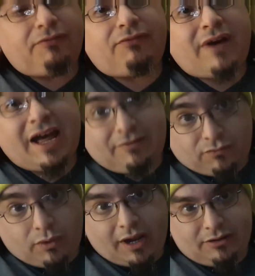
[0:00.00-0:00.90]
5
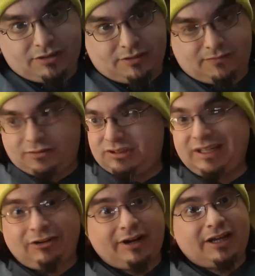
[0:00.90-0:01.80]
wire servos. They
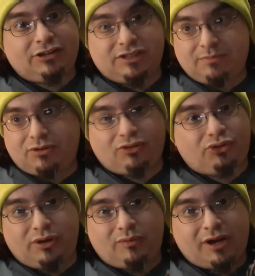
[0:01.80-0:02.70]
are not your typical
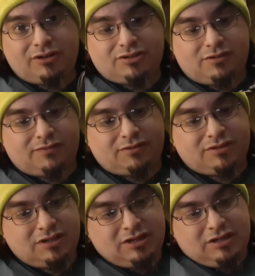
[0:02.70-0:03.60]
3-wire servos.
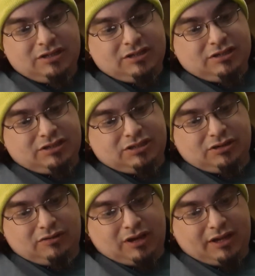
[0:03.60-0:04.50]

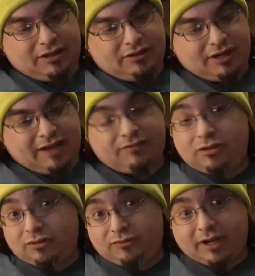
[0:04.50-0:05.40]
So you're going to have to
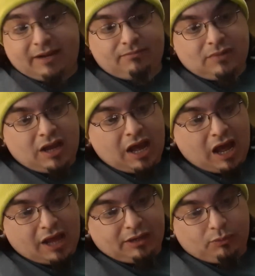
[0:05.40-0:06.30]
look for that.
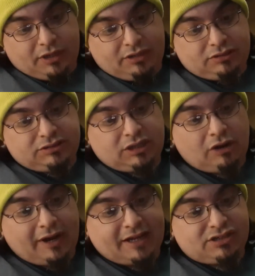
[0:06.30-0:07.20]
The wheels
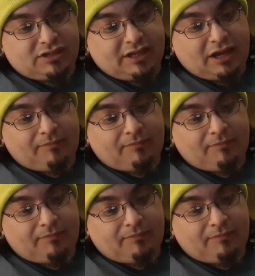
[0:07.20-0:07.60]
are actually